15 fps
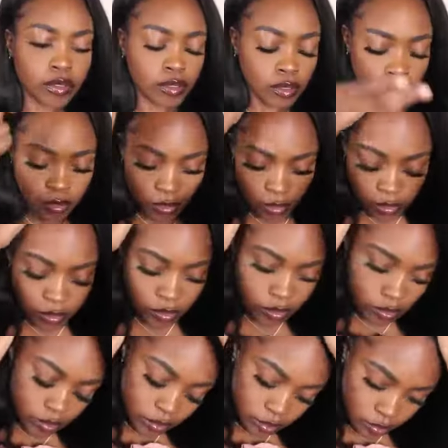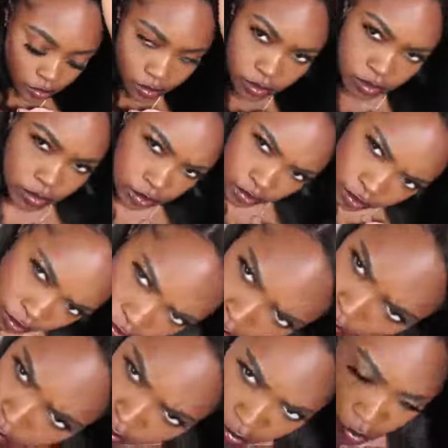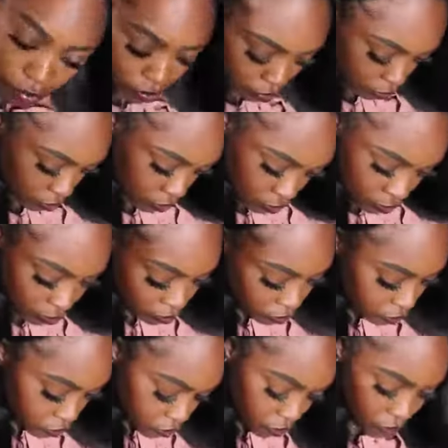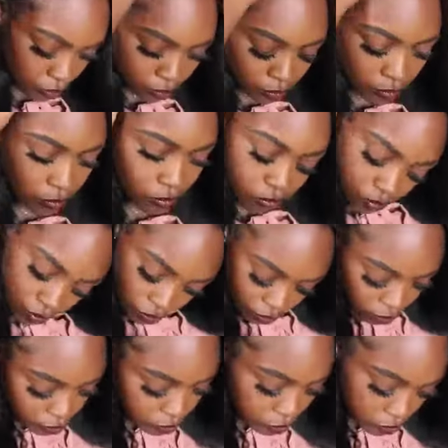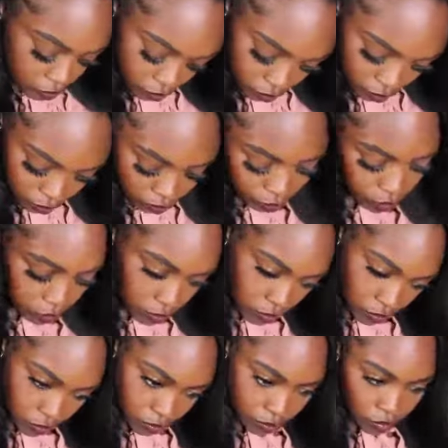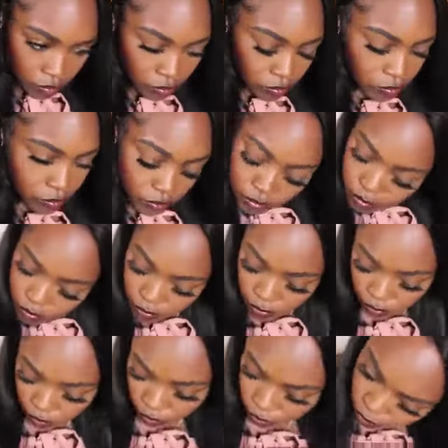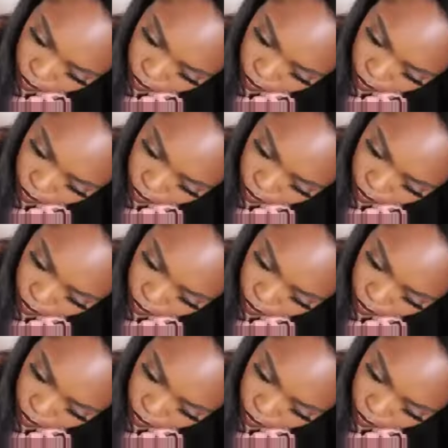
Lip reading: my video. And I'm going in with this hair serum. It's an anti-frizz serum that I use. I'll leave the name of it down